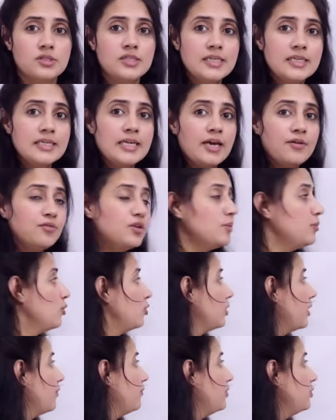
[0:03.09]
See, in every
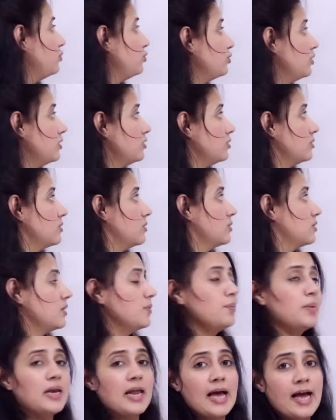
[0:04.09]
program we use this symbol